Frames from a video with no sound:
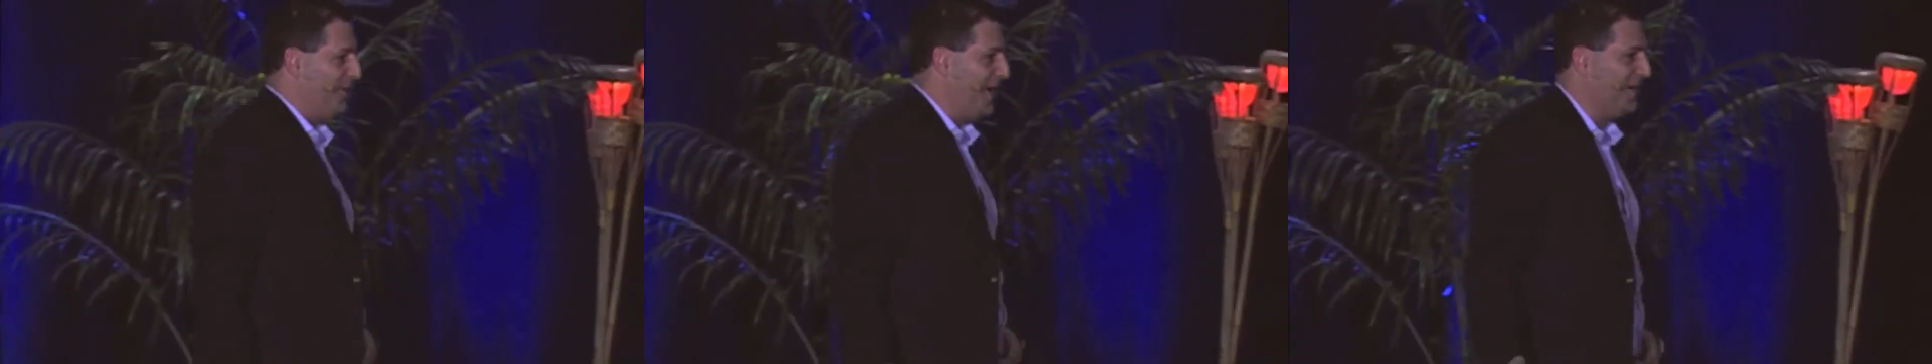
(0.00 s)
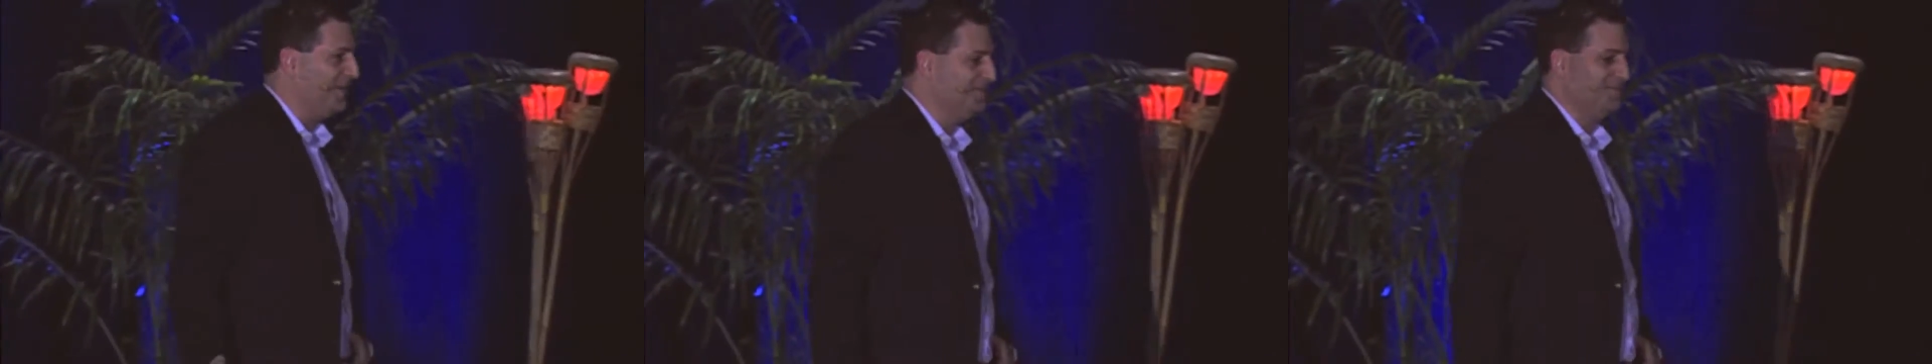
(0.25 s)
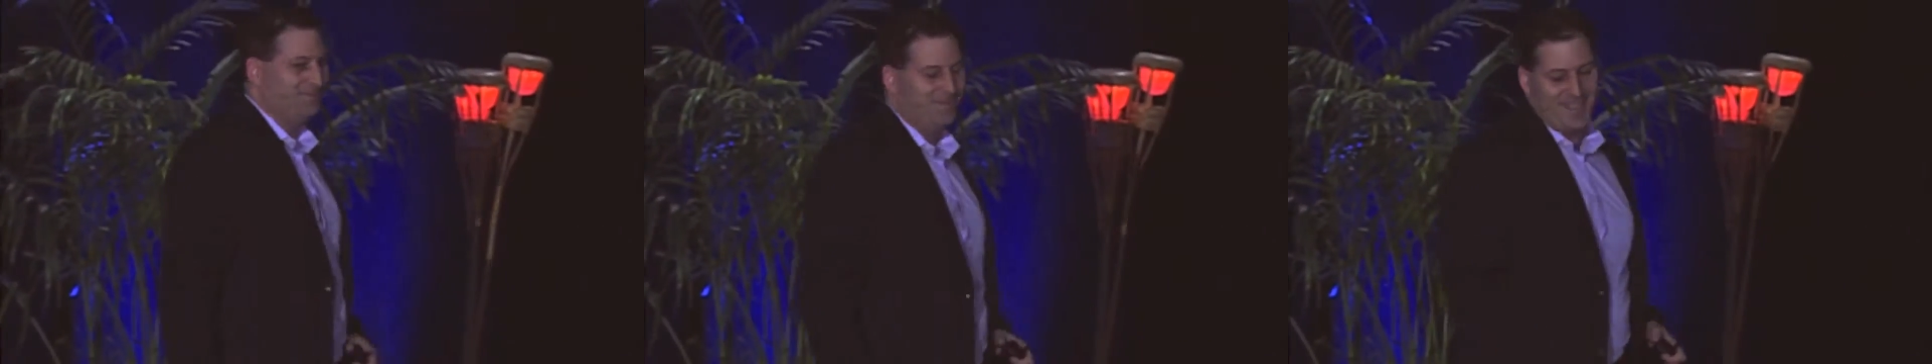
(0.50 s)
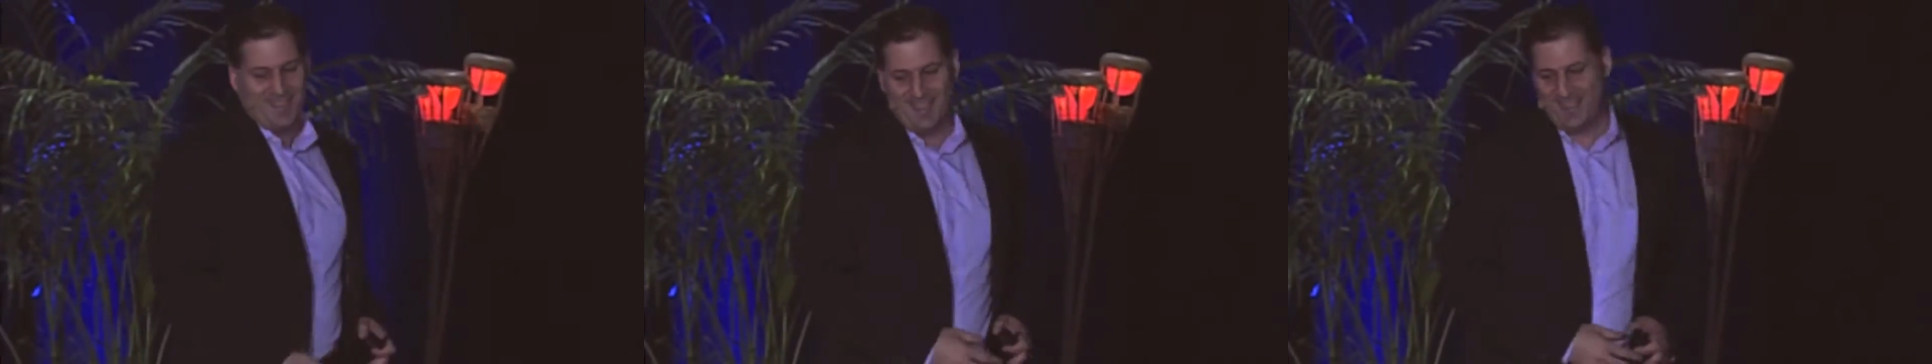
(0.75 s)
right?
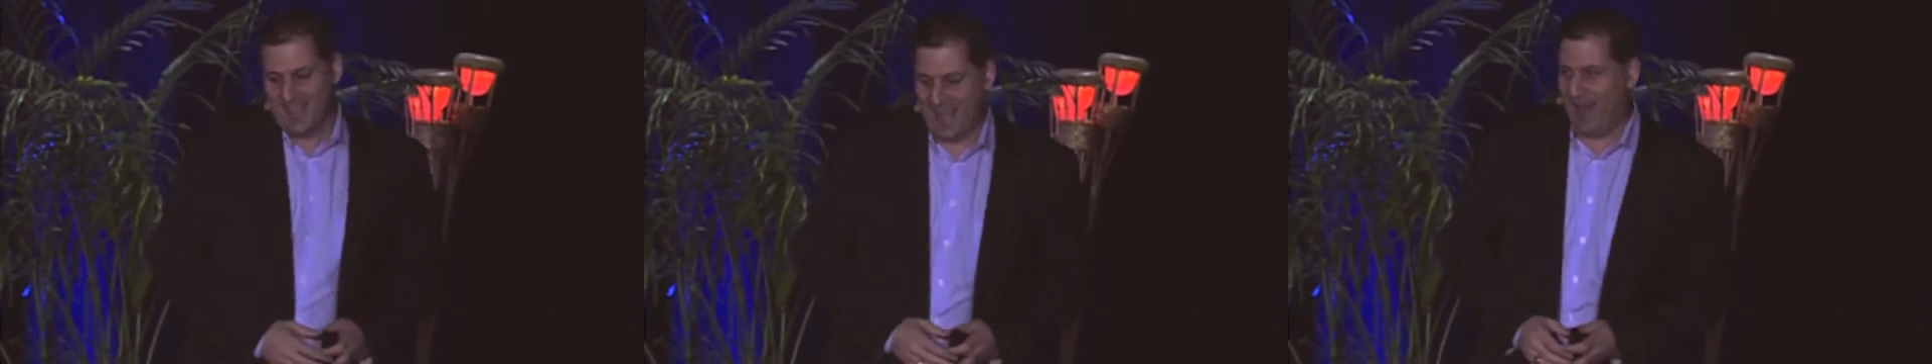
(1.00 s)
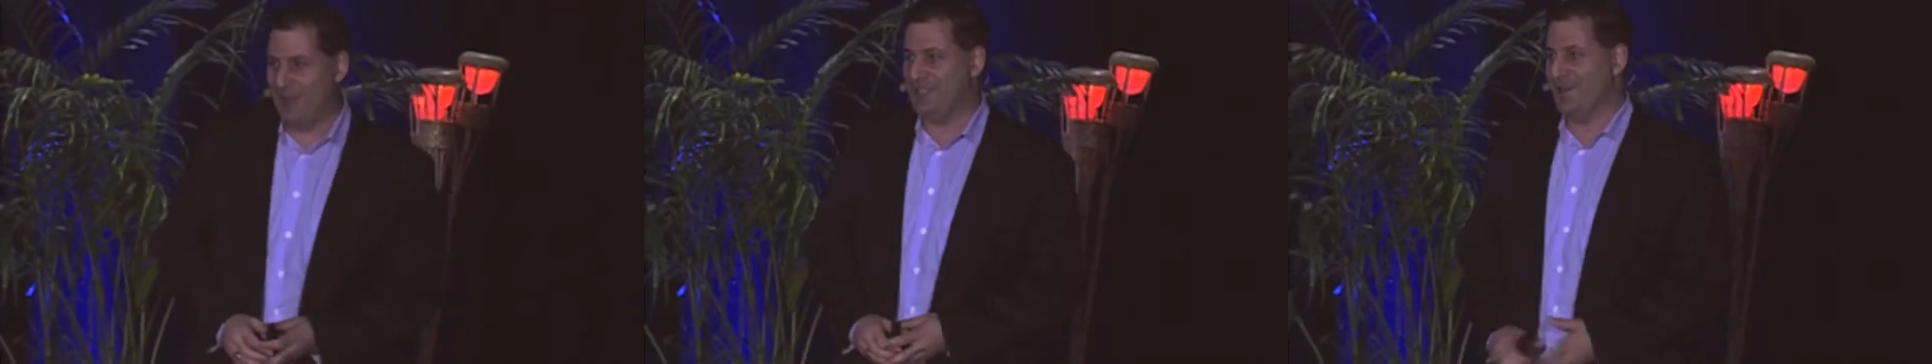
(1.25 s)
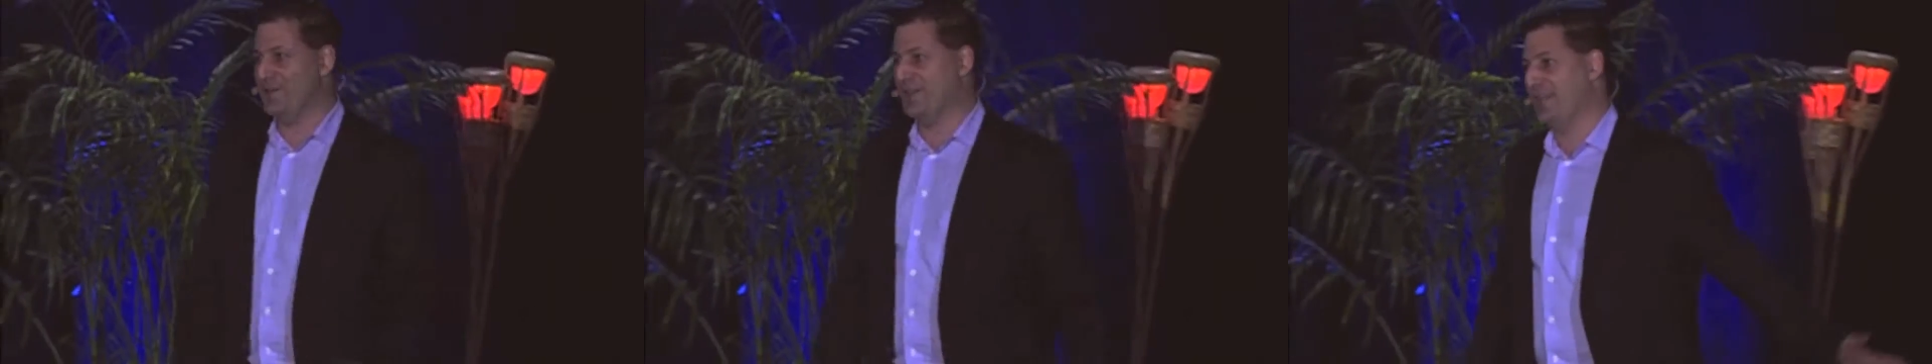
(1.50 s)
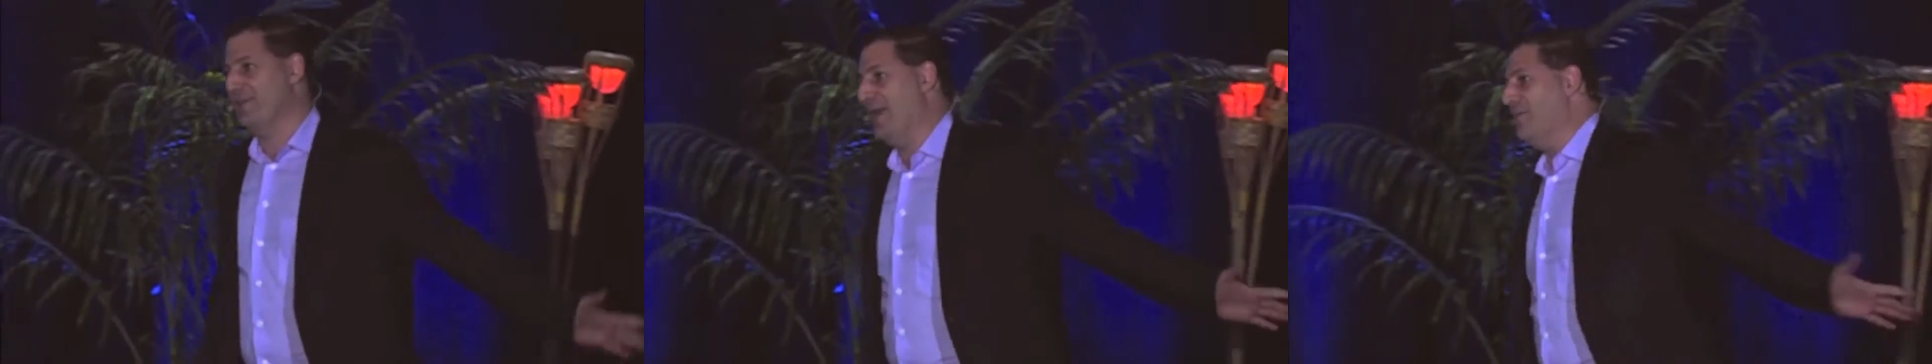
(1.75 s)
I was even
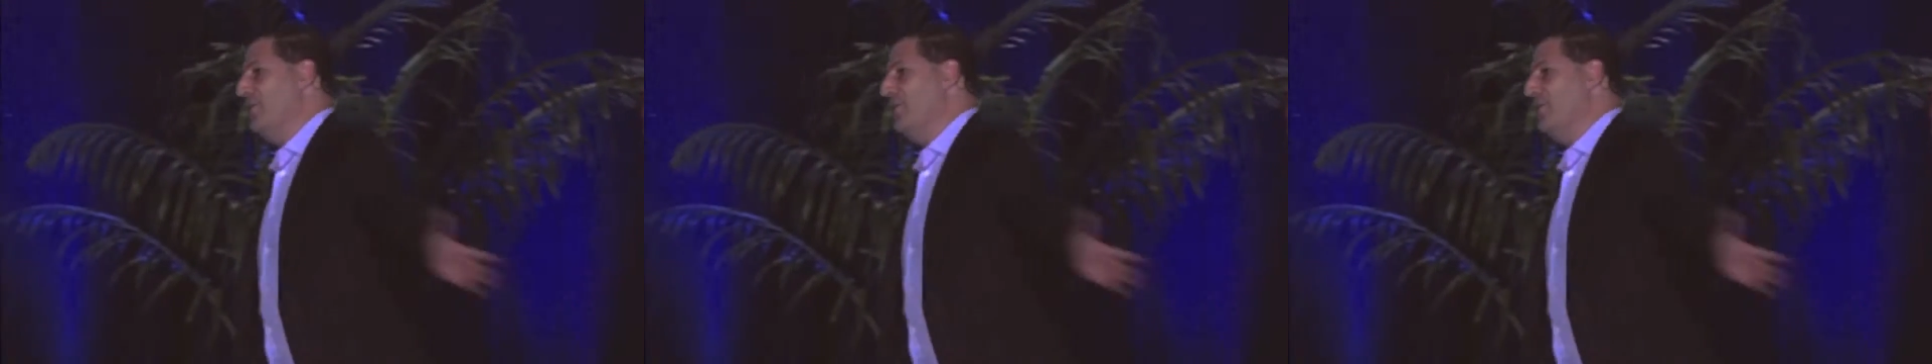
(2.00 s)
thinking maybe